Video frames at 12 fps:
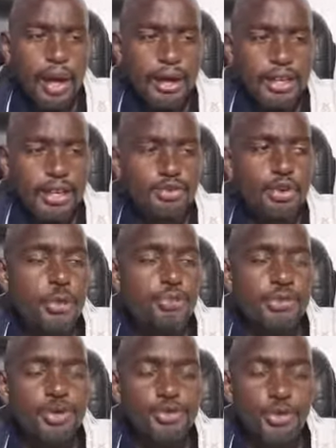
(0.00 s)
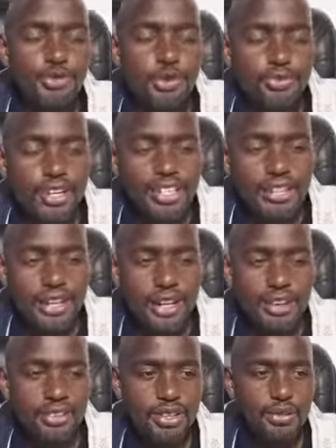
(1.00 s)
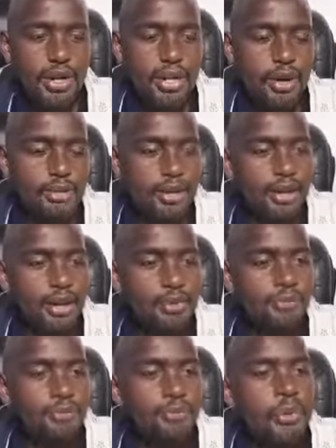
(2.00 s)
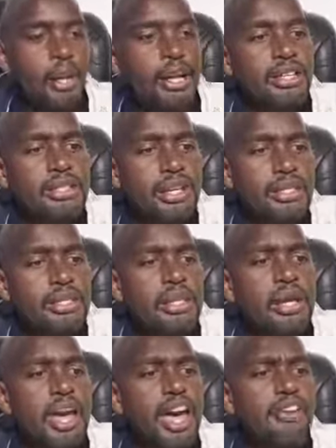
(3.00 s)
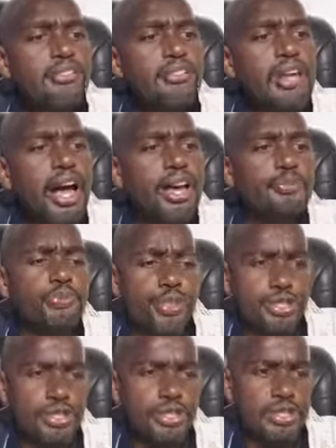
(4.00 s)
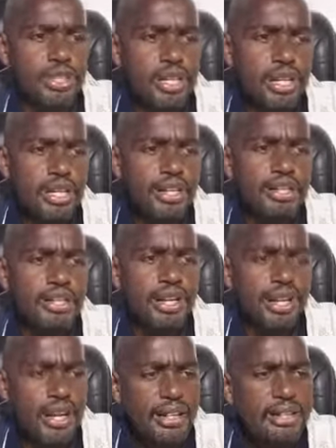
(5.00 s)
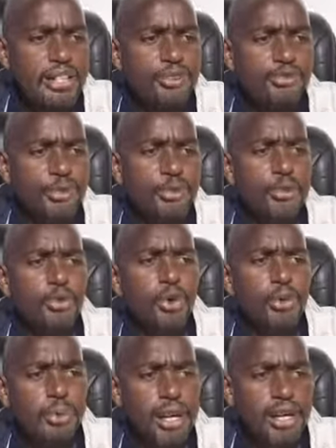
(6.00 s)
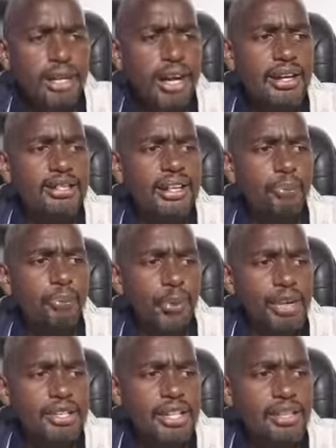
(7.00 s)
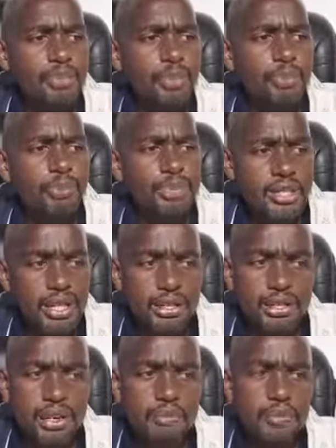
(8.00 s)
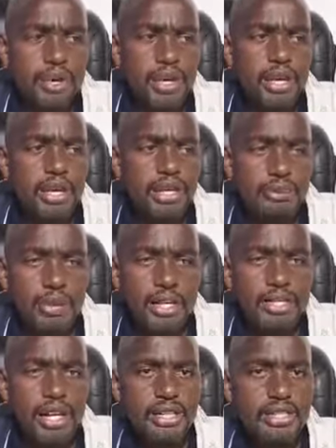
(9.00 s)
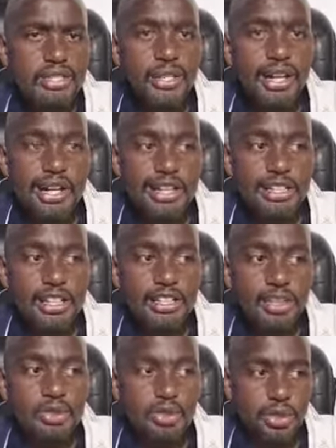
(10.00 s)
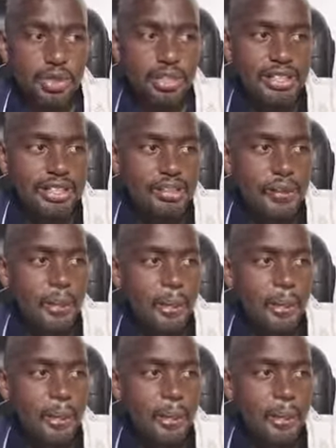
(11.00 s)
I gave you a preview from verse 11. We are coming there. It says, Every high priest is selected from among men and is appointed to represent them in matters related to God.